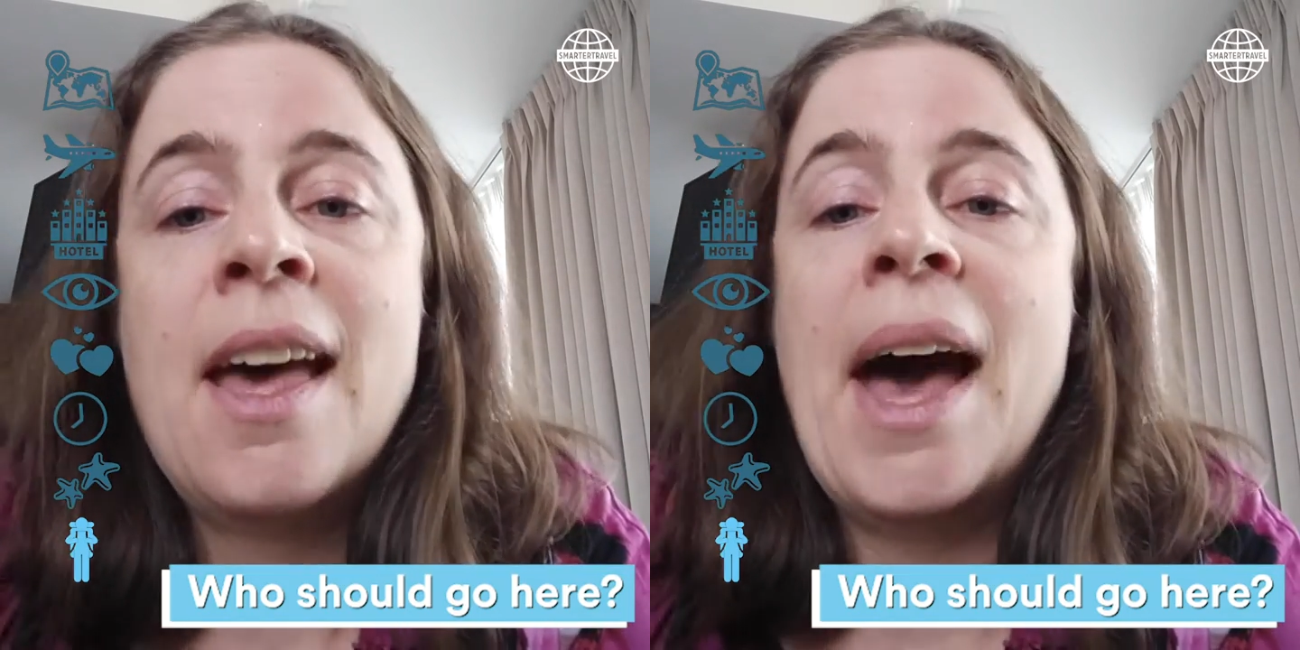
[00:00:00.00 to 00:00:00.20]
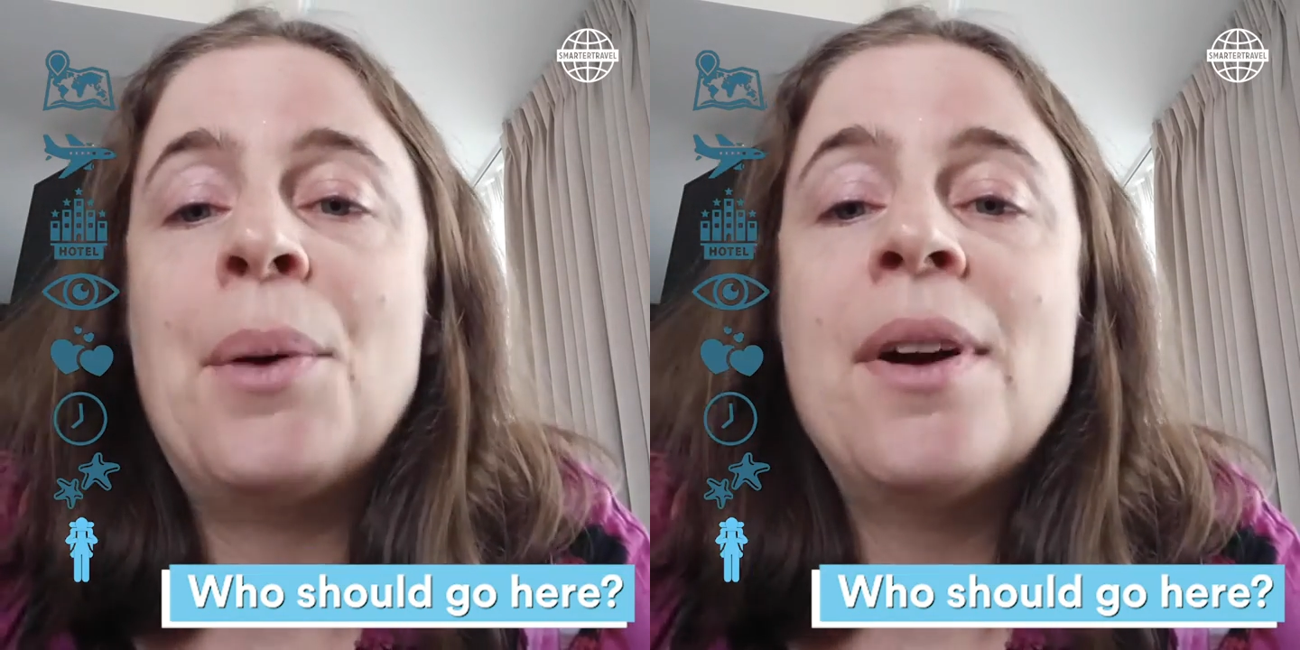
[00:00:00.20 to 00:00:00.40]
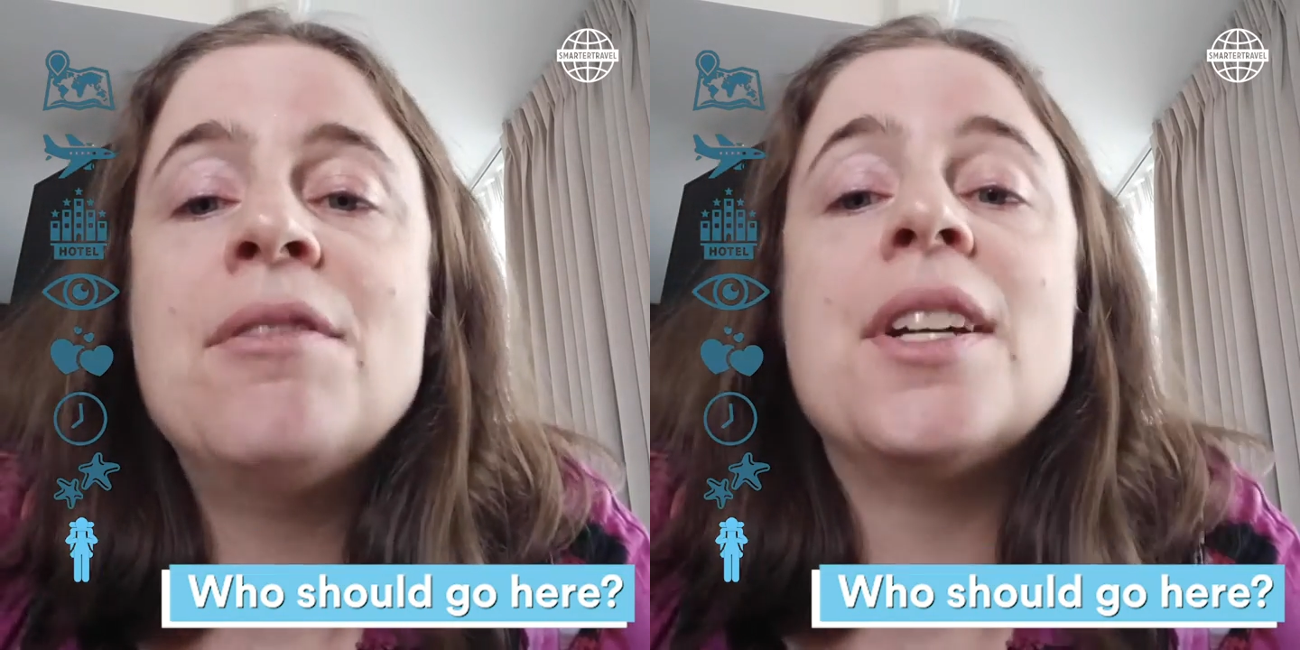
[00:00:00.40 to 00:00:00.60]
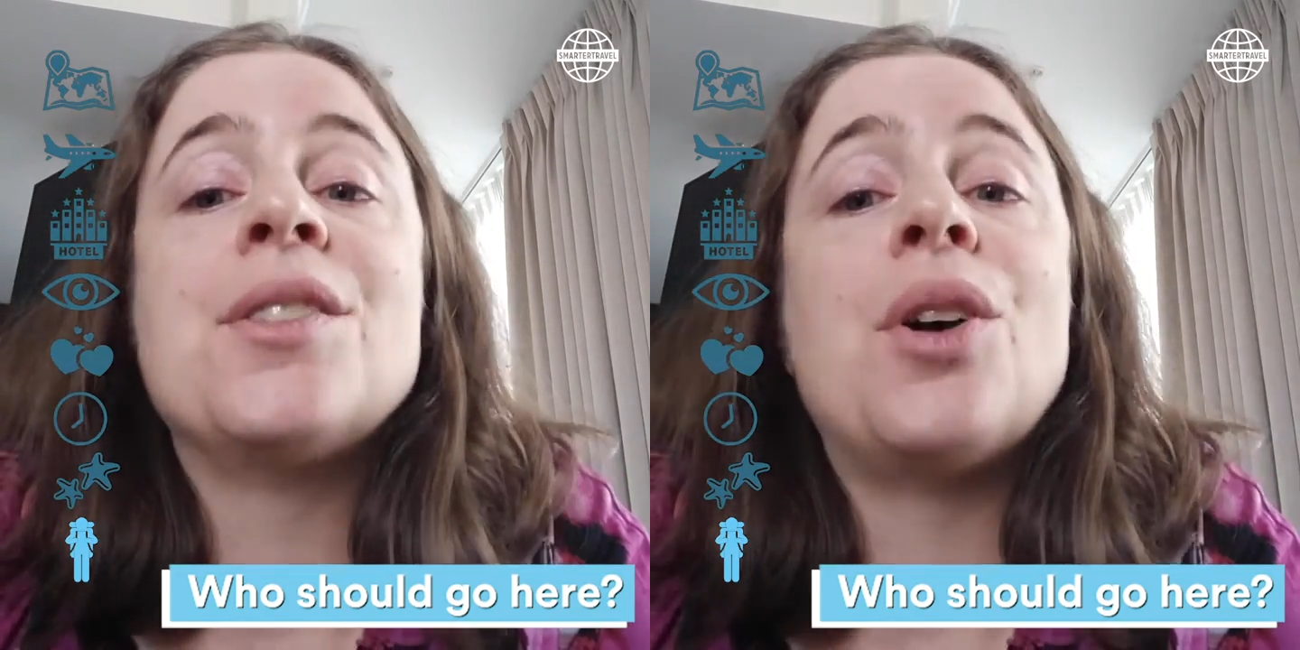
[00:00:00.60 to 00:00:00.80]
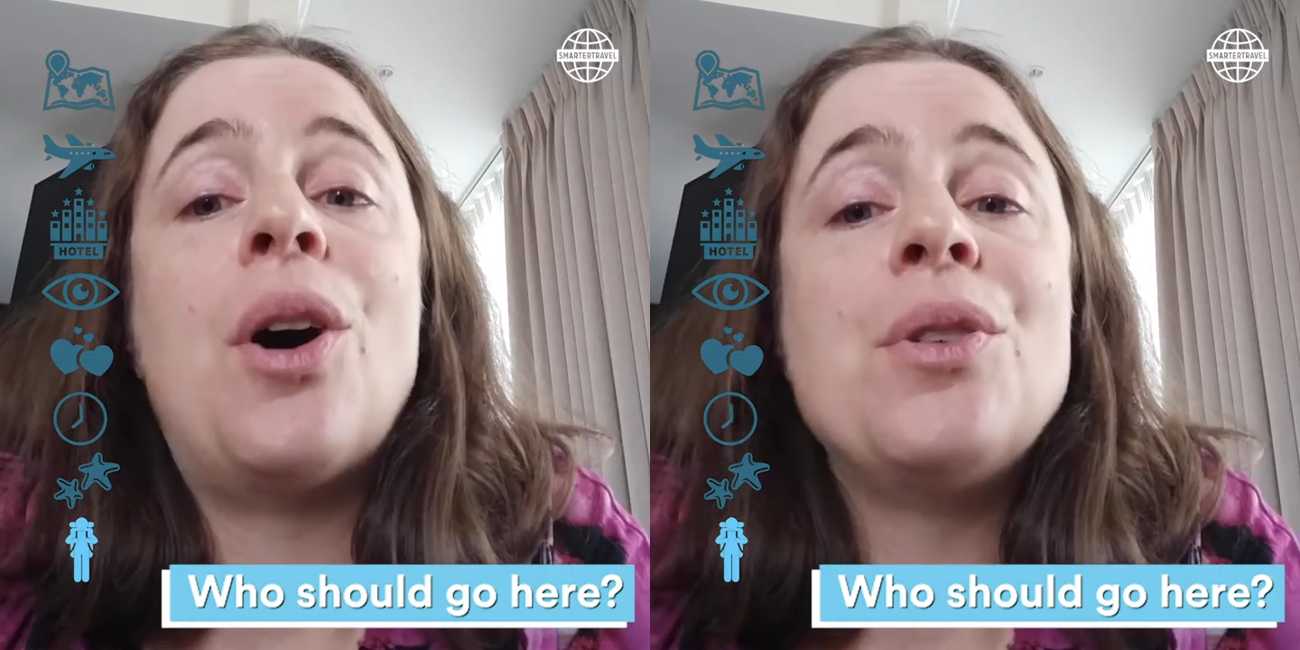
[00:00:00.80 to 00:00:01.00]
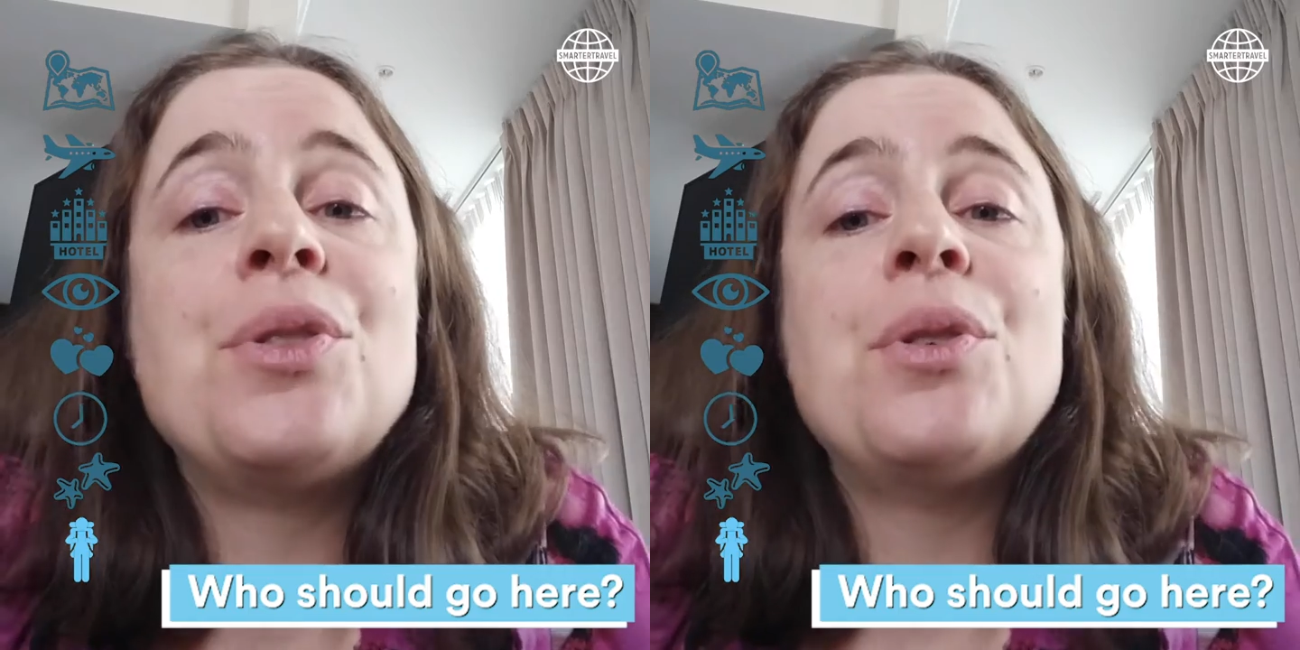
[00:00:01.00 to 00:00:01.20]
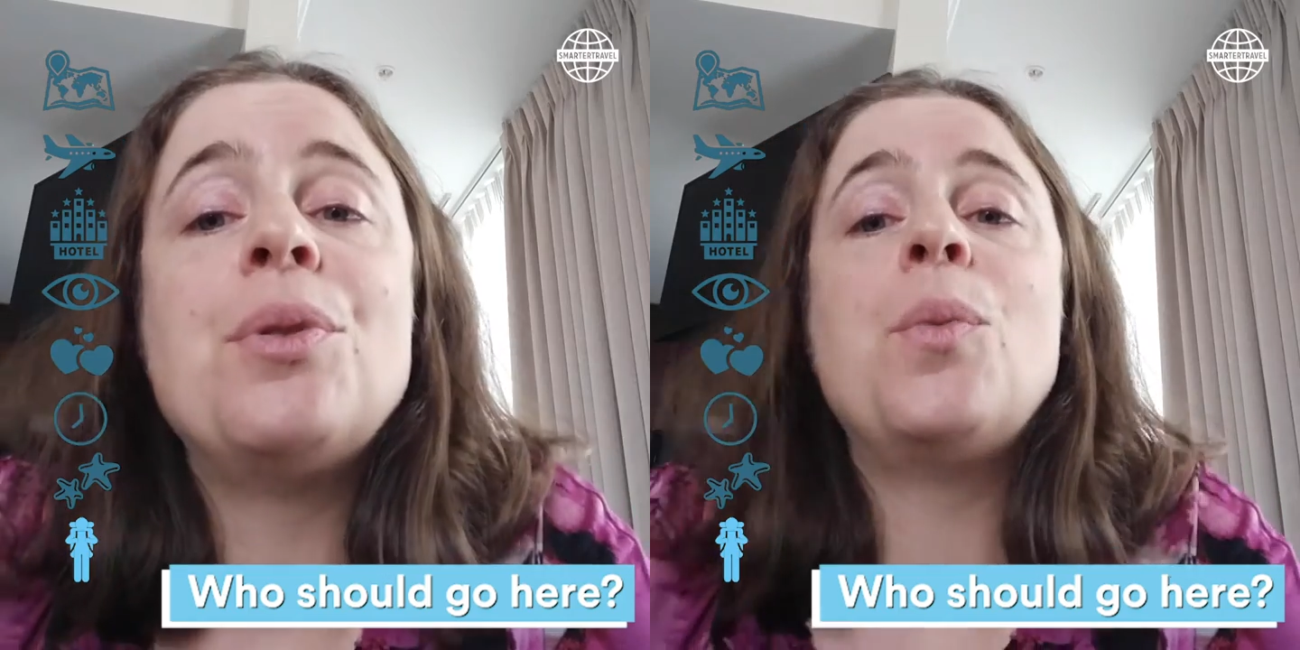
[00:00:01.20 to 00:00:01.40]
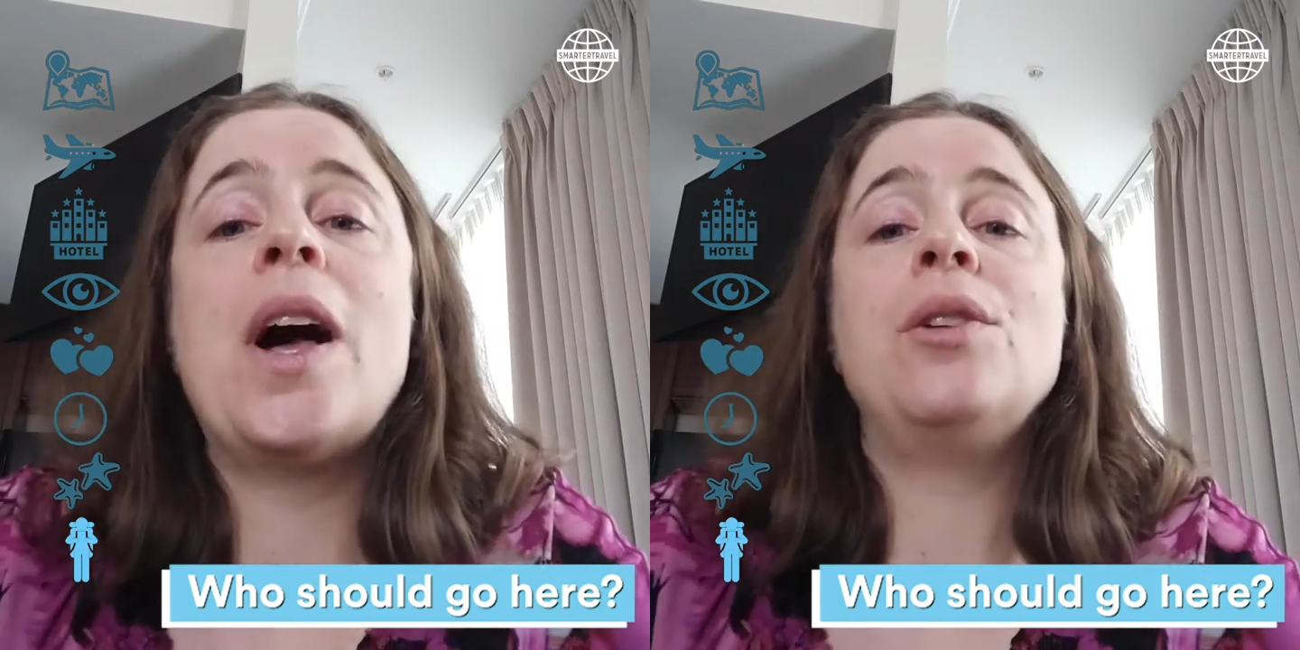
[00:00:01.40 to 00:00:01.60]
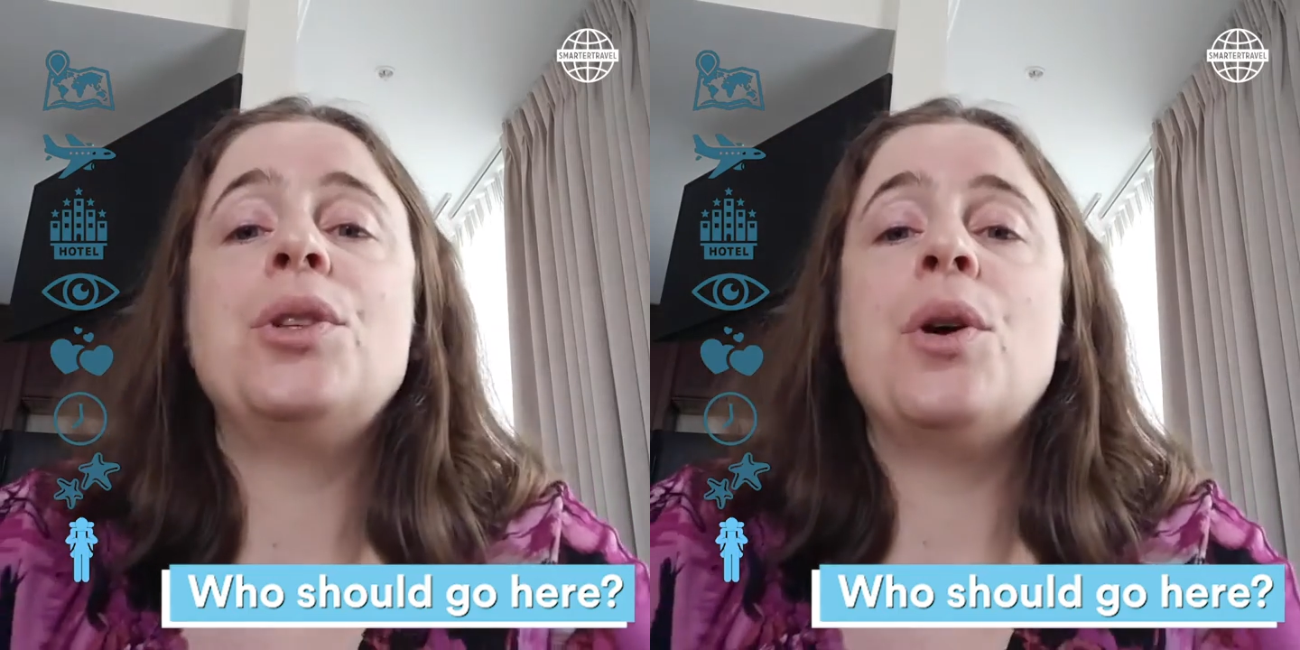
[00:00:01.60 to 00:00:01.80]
However, it's also well